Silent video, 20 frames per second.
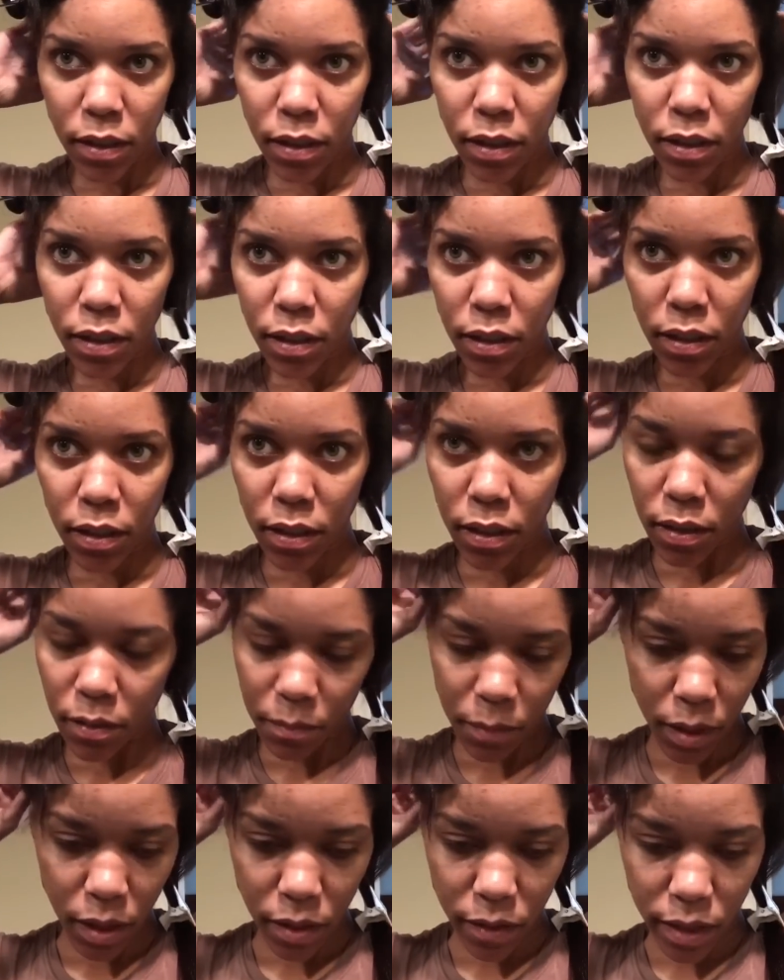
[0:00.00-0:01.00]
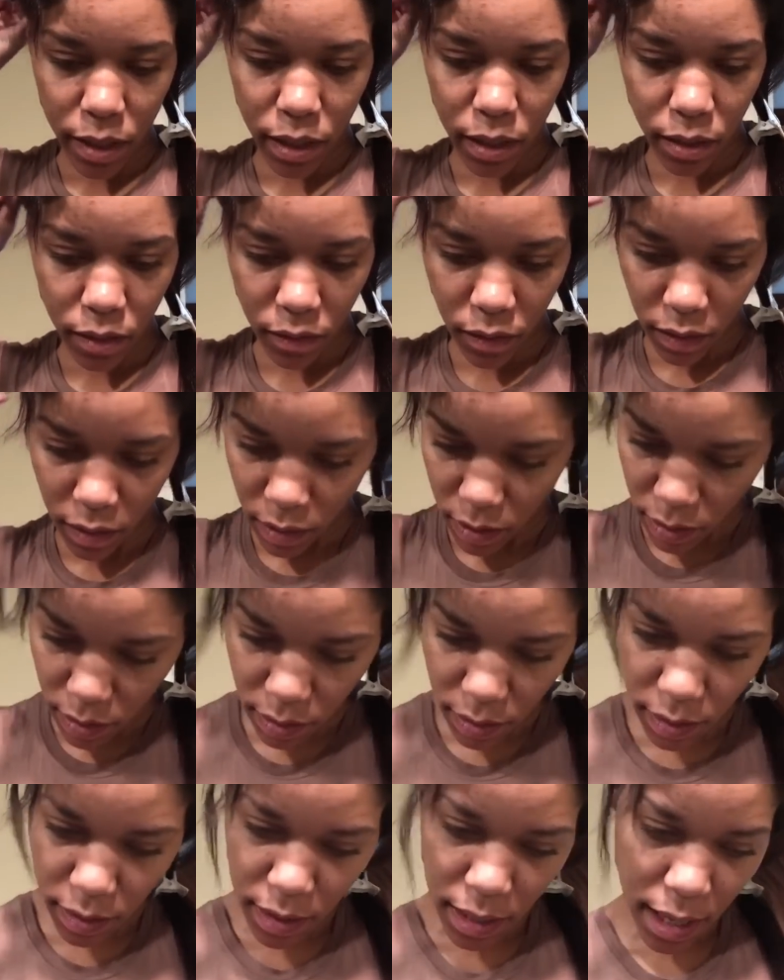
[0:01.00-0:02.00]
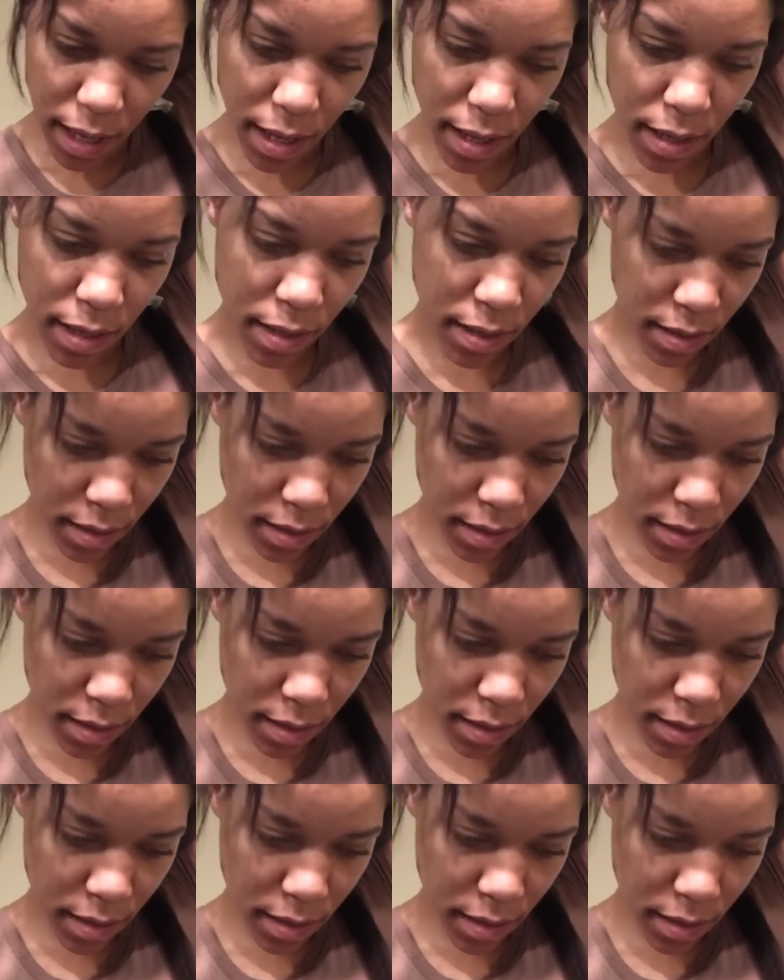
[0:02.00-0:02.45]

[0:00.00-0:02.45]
And I'm gonna go ahead and go to the other side.